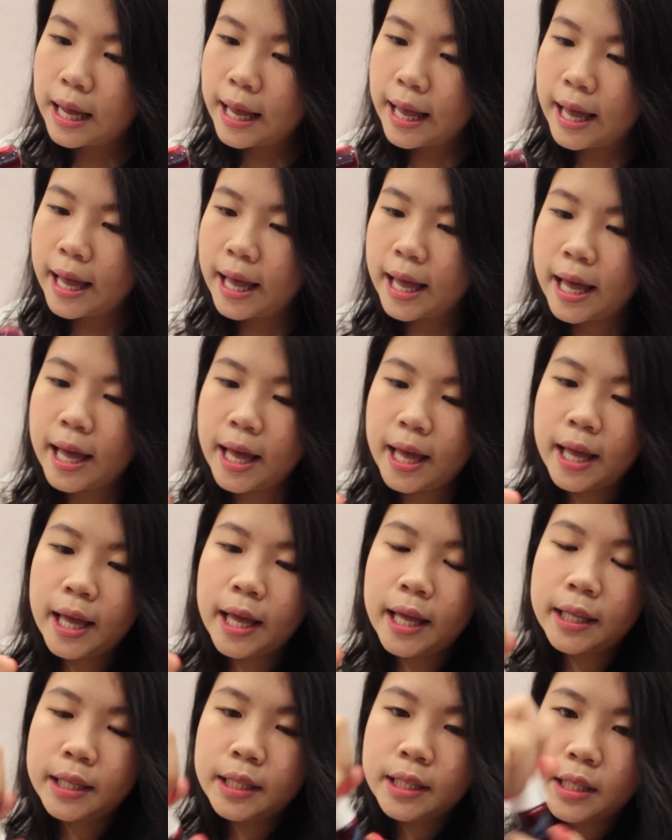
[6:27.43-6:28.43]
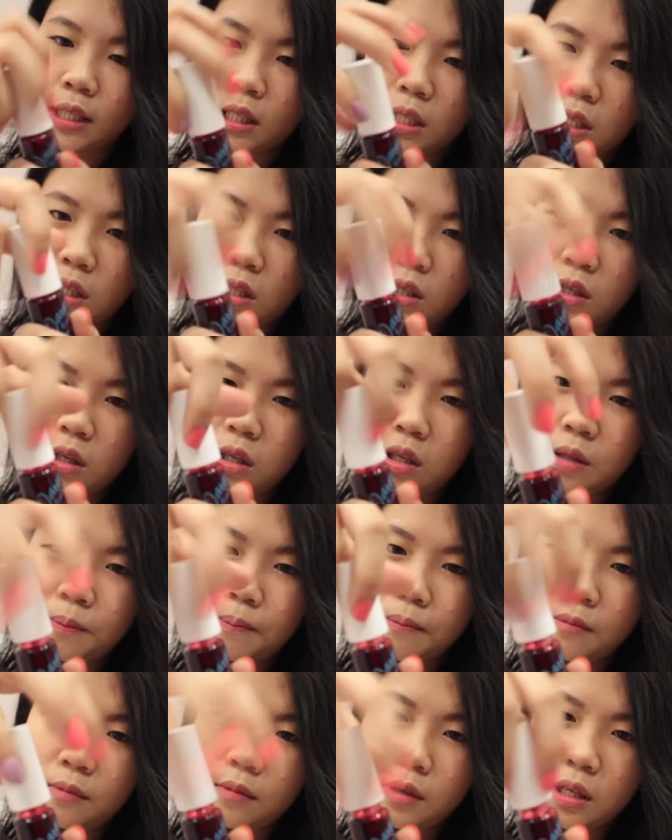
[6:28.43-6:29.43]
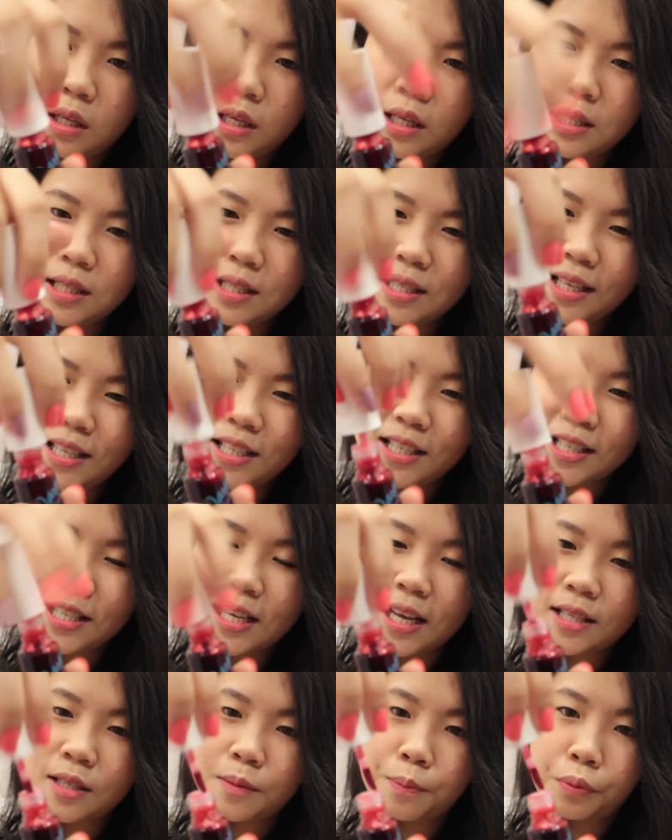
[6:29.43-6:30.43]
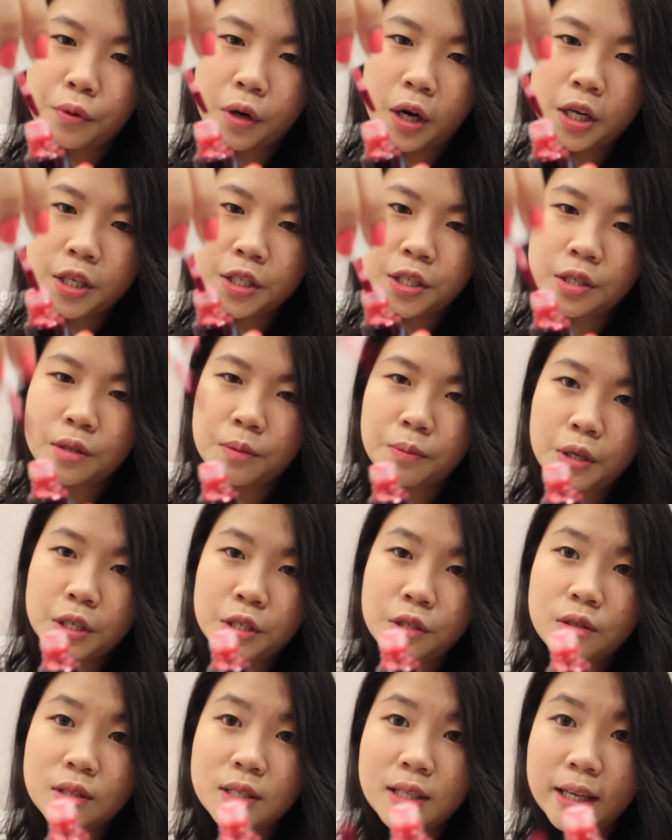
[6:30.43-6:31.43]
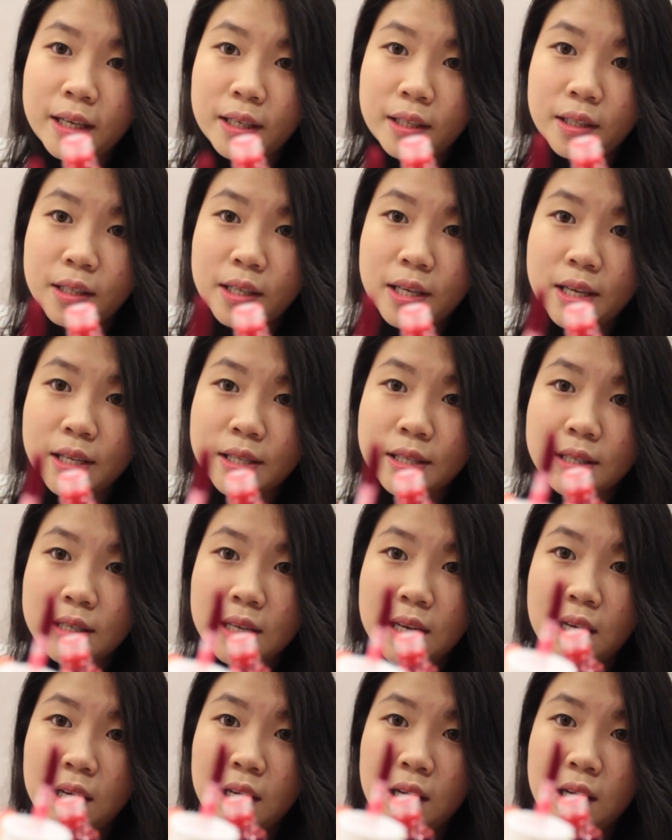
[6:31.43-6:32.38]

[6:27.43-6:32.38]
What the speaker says: and inside it just has a brush. Brush looks like this.